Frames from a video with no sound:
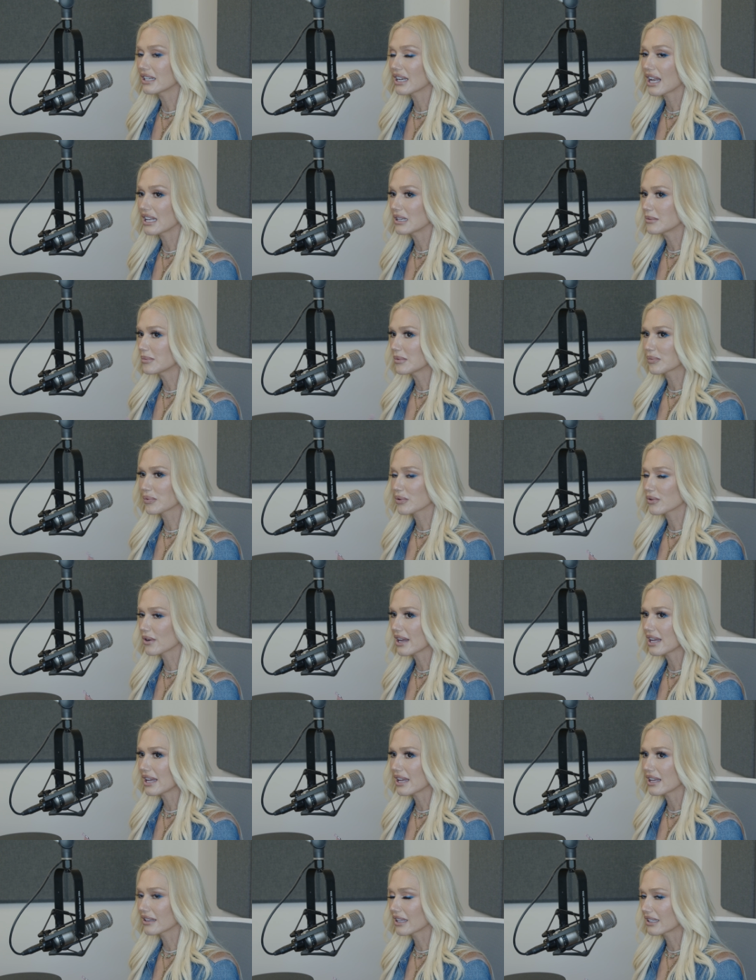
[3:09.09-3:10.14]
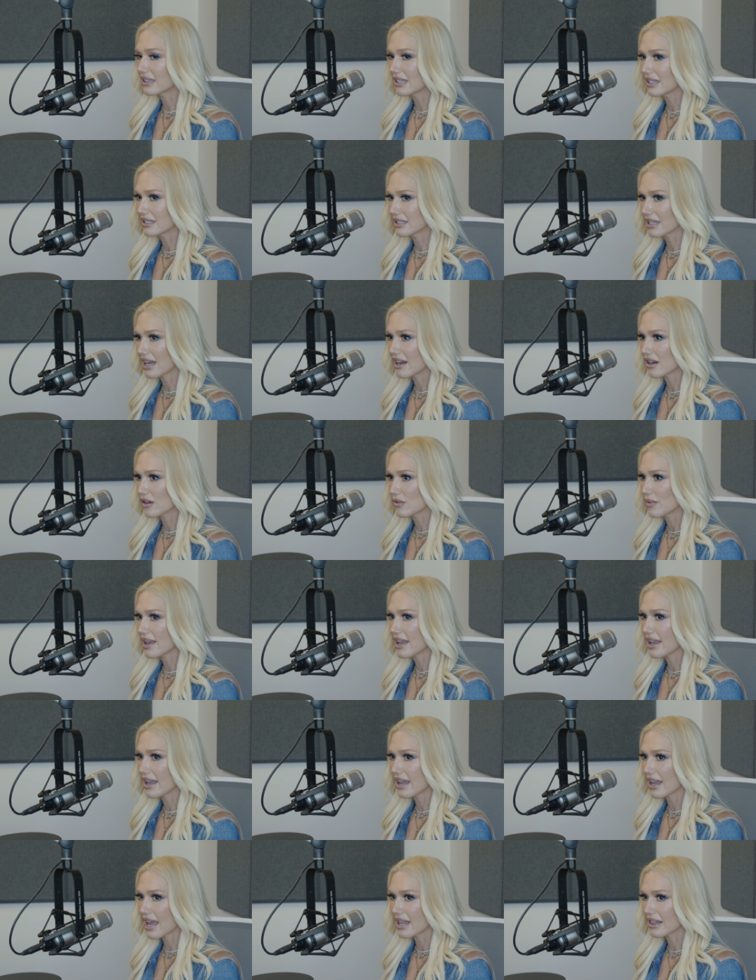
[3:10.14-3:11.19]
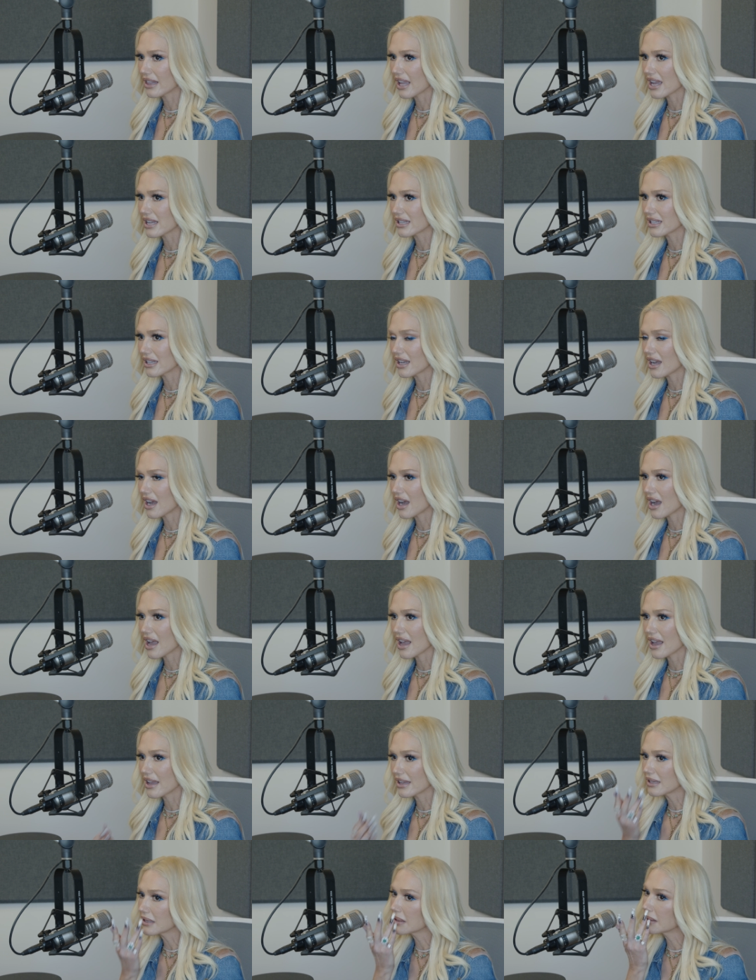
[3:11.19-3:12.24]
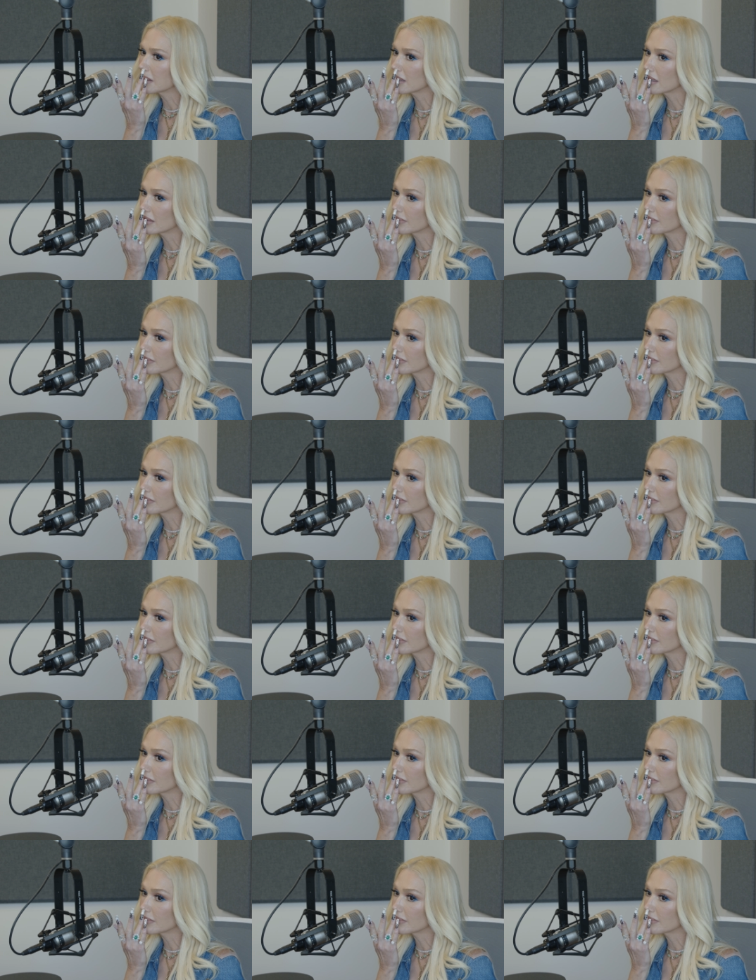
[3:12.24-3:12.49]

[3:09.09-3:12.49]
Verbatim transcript: and I had been praying like the entire way, and like I